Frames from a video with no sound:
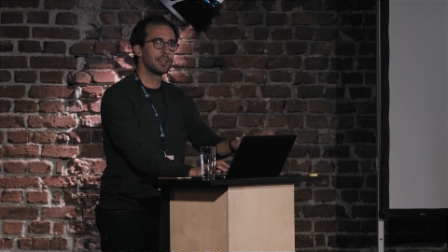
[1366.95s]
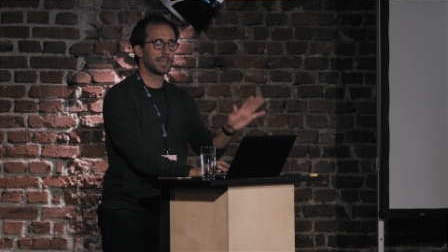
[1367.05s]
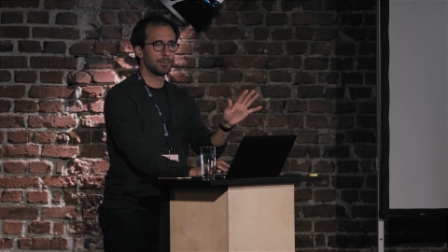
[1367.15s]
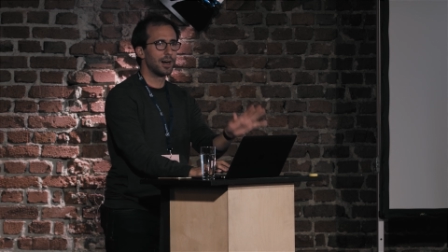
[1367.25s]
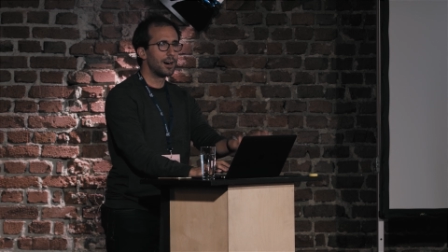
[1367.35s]
I
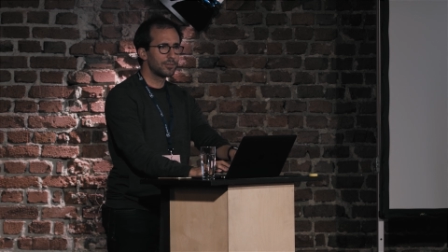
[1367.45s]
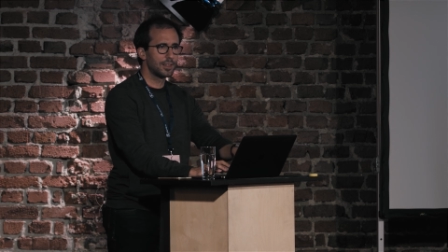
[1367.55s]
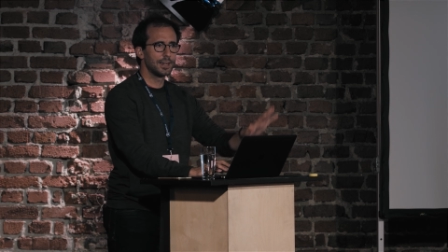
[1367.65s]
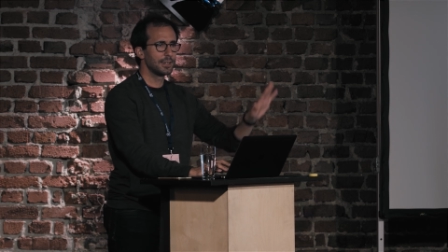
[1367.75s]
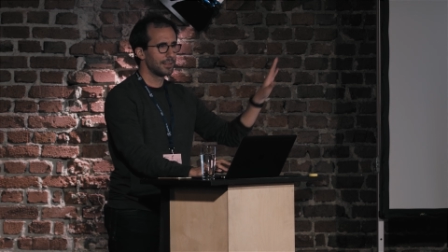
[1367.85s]
could be
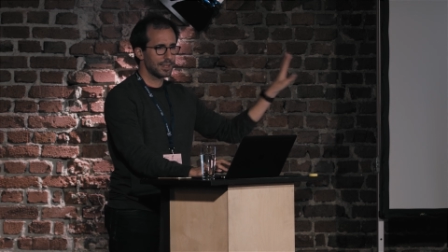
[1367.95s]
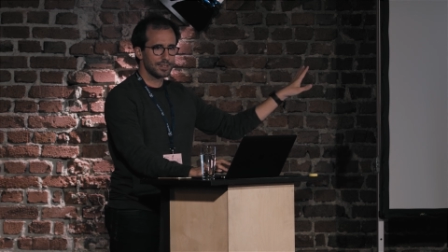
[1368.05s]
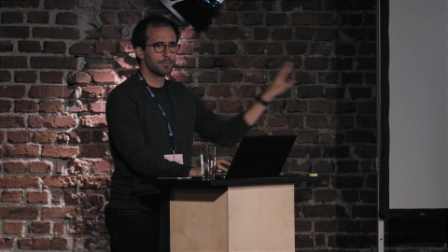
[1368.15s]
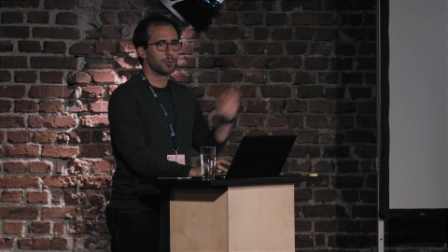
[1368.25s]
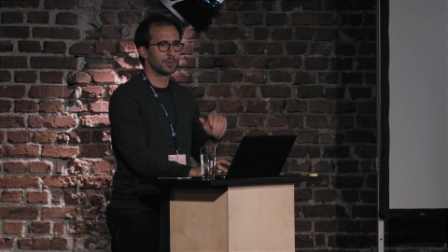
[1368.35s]
offline, and that
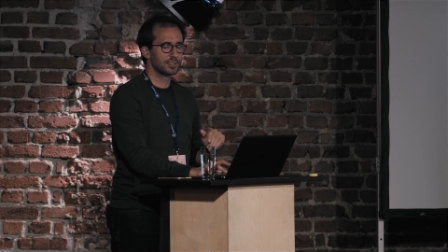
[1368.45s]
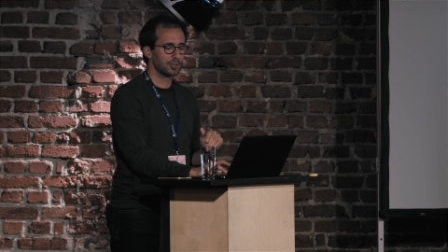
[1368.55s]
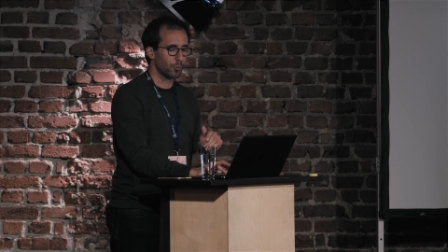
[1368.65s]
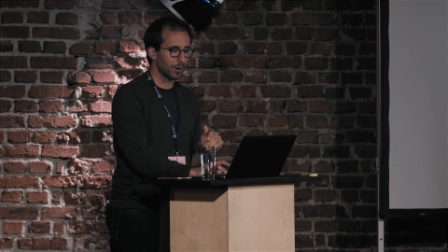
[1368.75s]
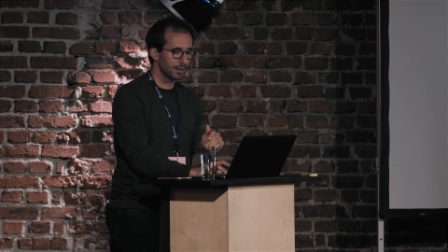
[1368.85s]
demo would
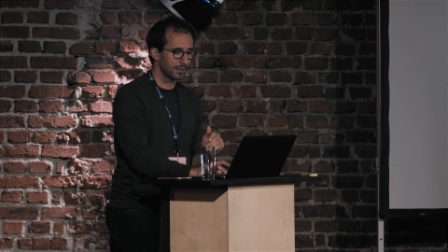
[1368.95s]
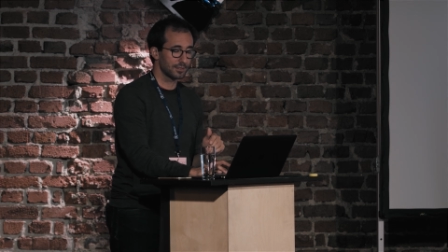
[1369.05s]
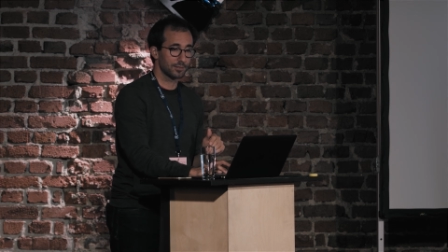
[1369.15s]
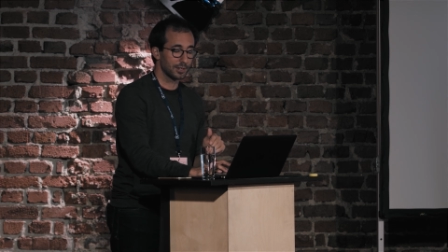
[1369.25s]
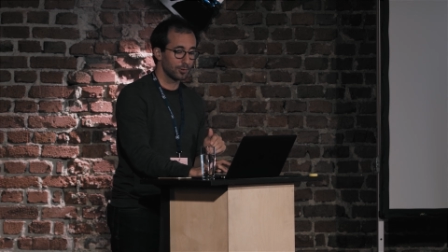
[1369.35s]
still work.
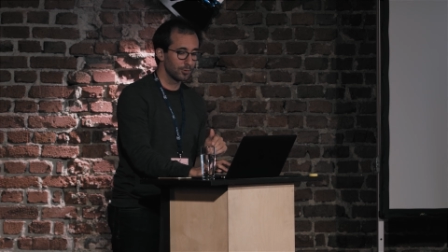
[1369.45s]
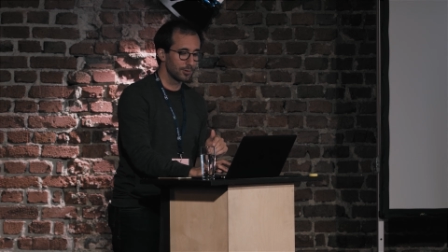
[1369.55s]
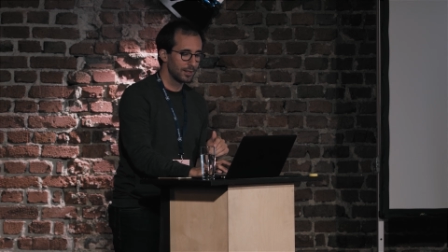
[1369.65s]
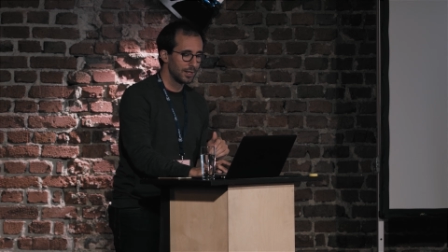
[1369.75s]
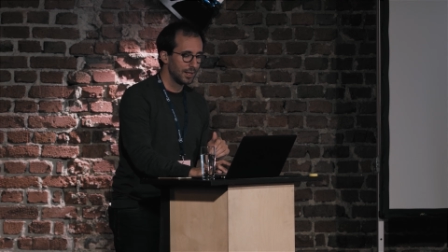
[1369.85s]
That's very cool.